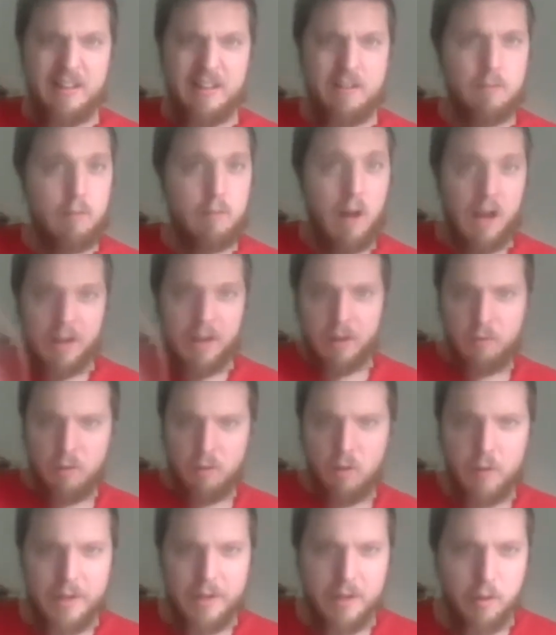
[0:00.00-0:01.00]
rock and
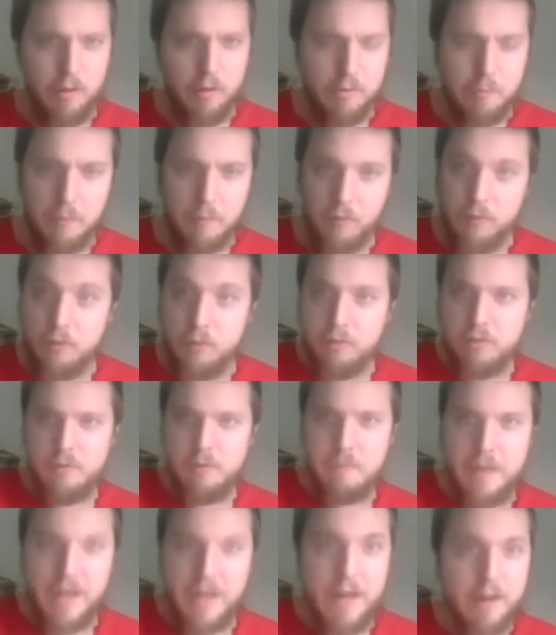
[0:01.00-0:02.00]
roll ain't noise pollution,
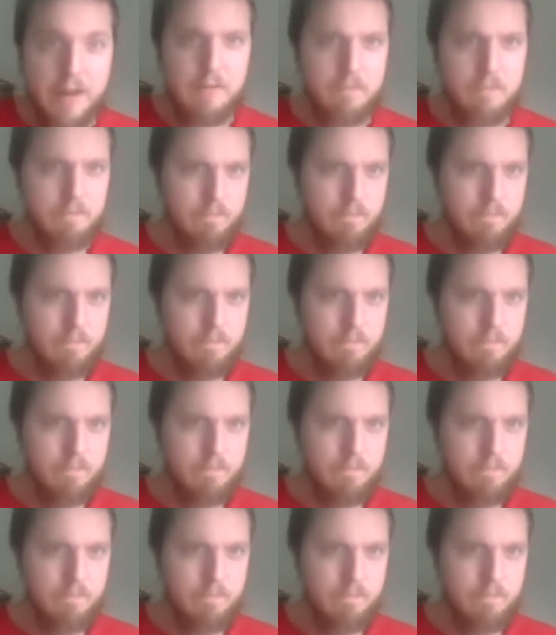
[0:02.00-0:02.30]
man.